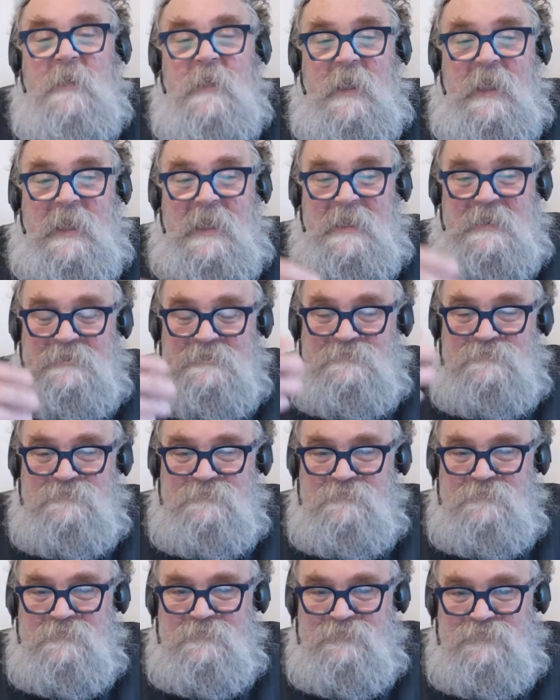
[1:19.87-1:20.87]
and
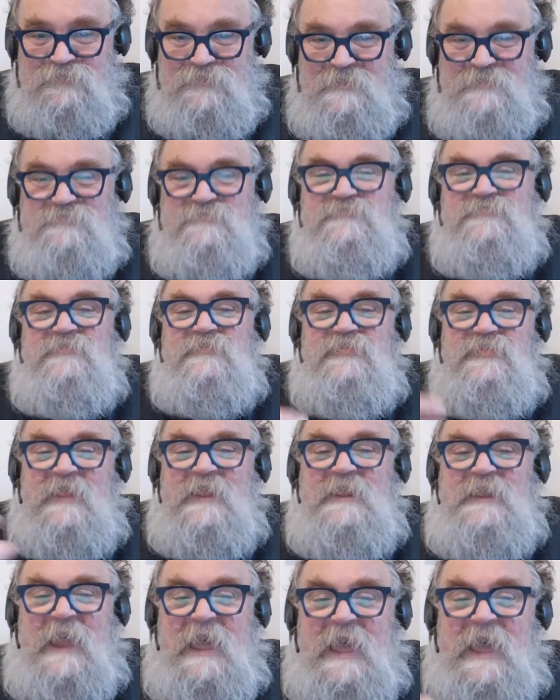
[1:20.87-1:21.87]
this
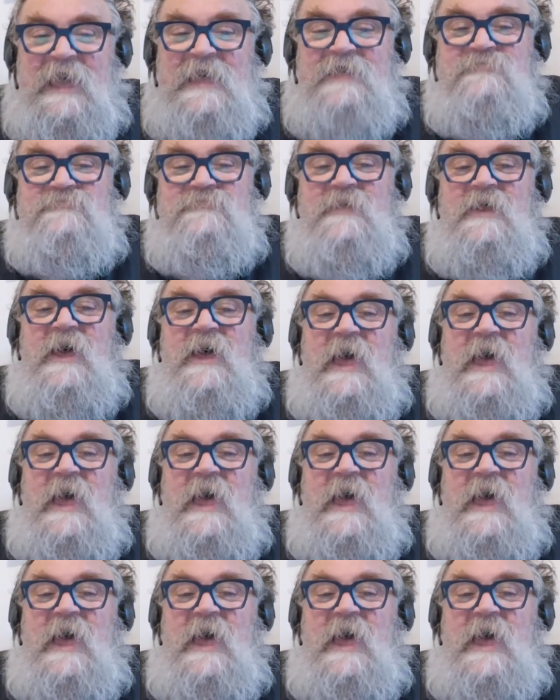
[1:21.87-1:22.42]
then has